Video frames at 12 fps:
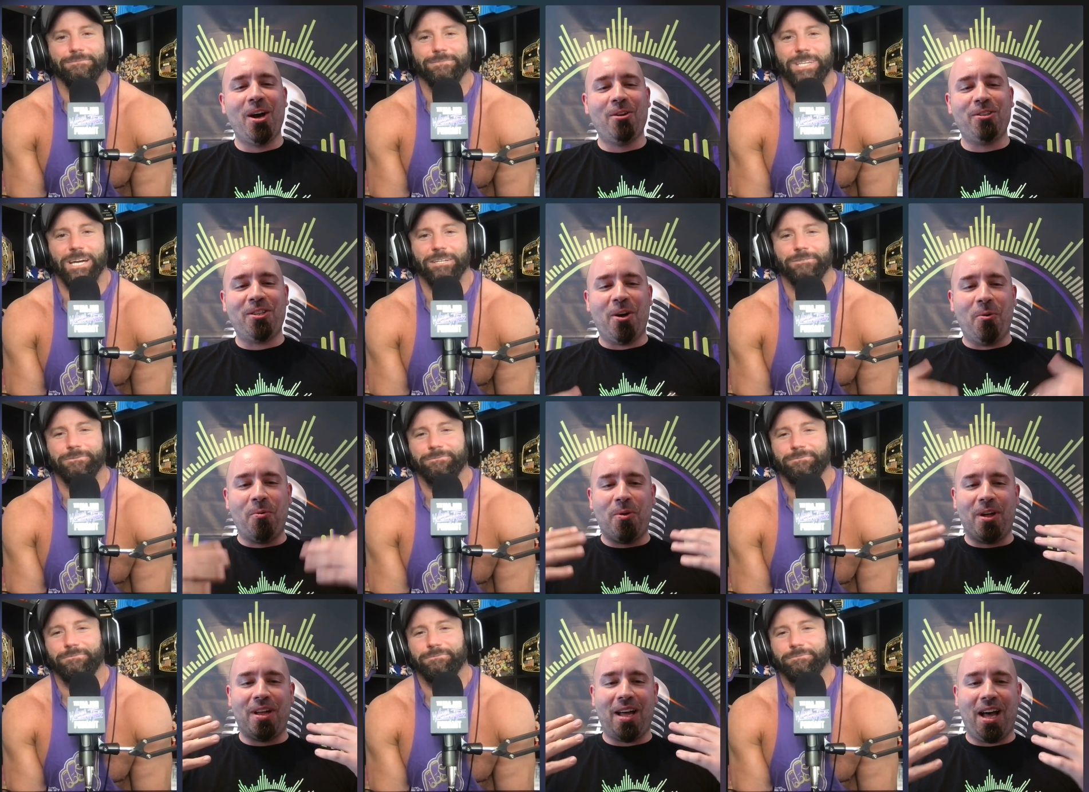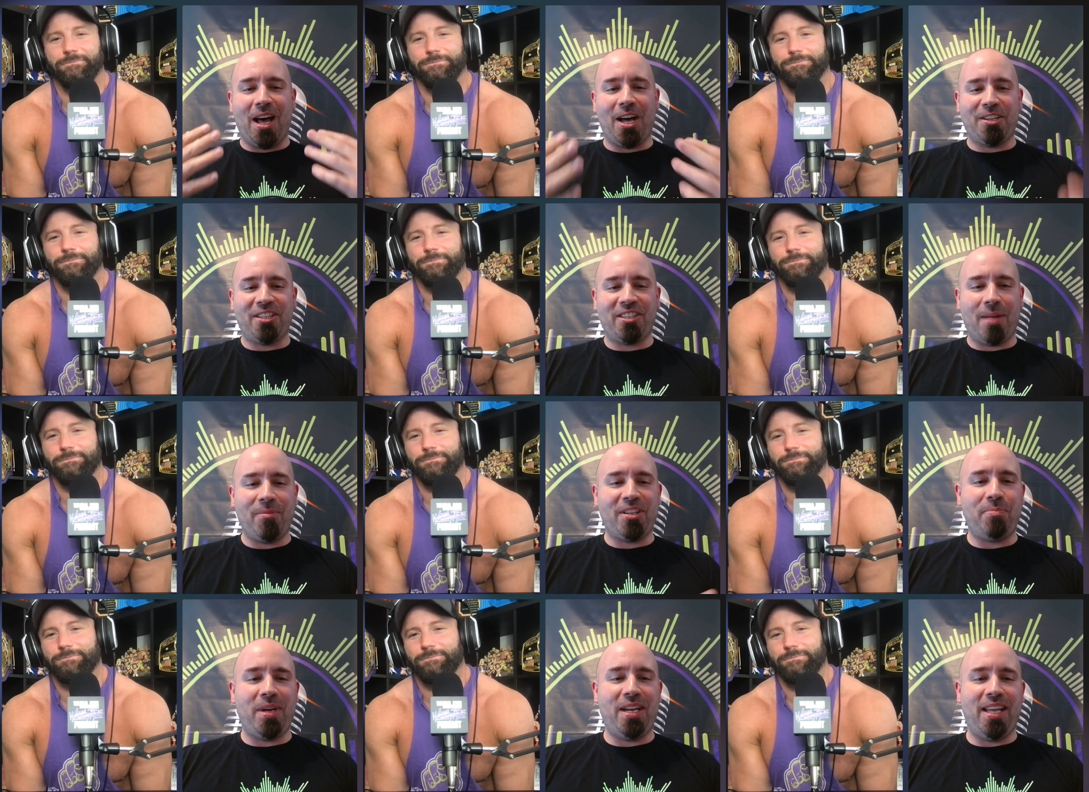Speaker 1: So, uh, some that's
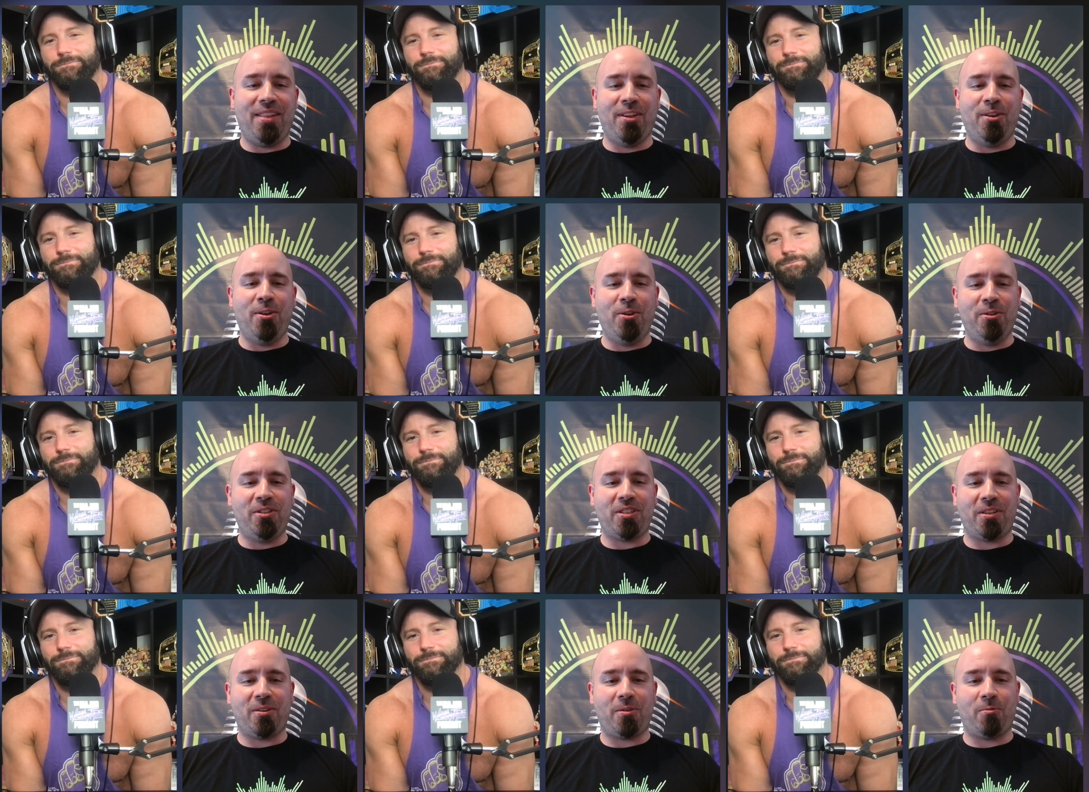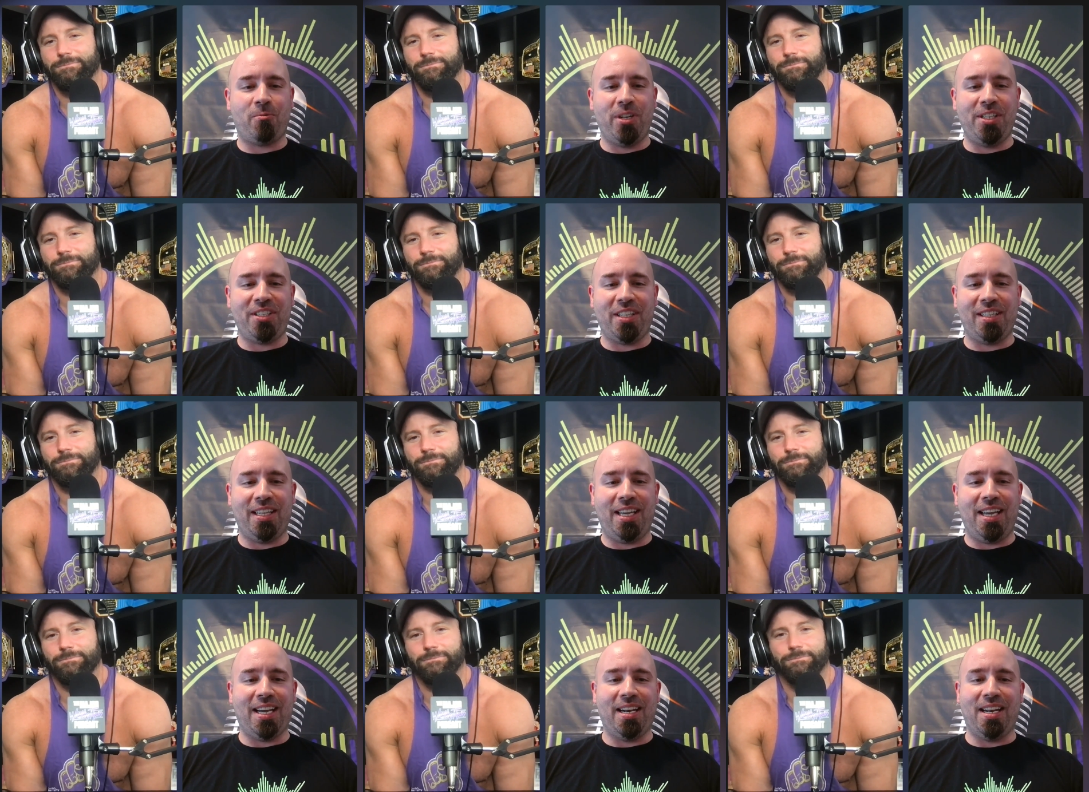been in the news
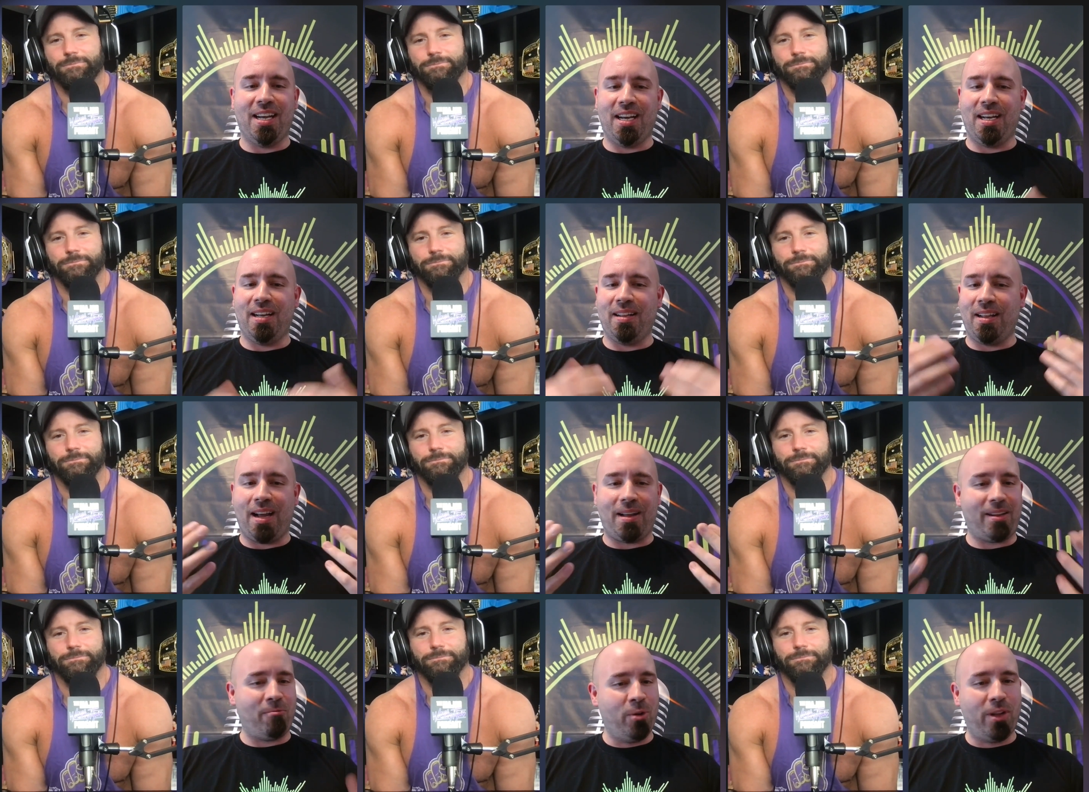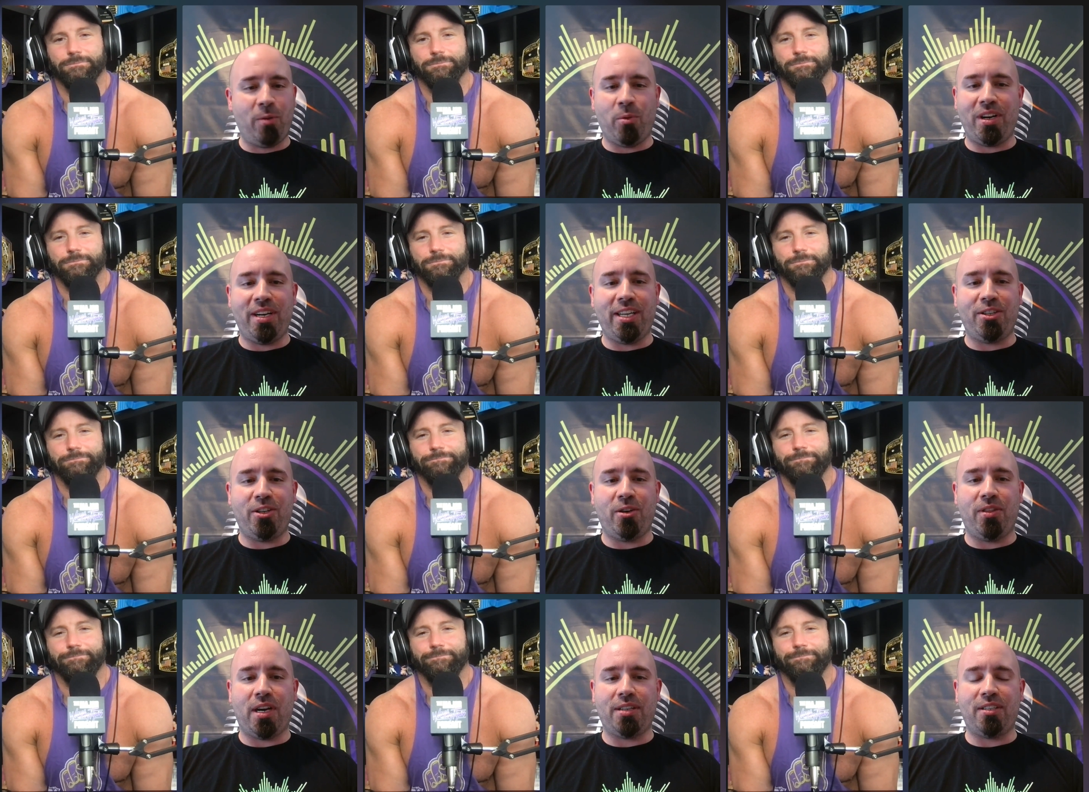recently, and uh, I really wanted to get your
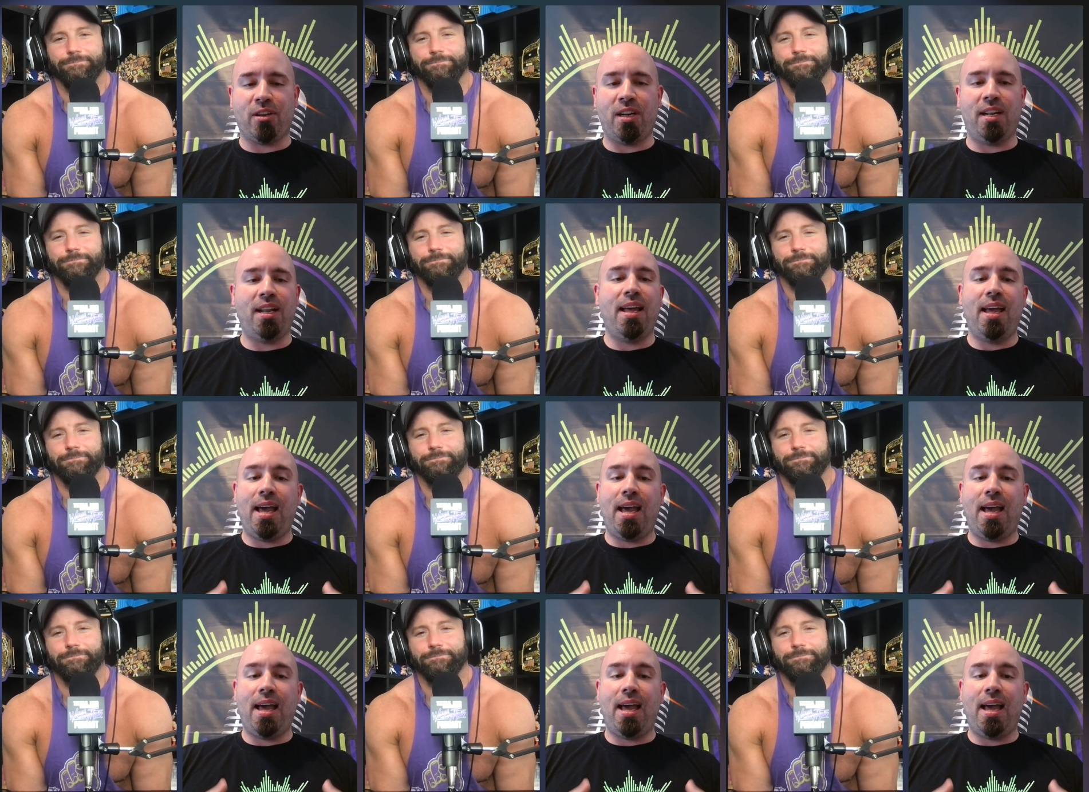thoughts on it.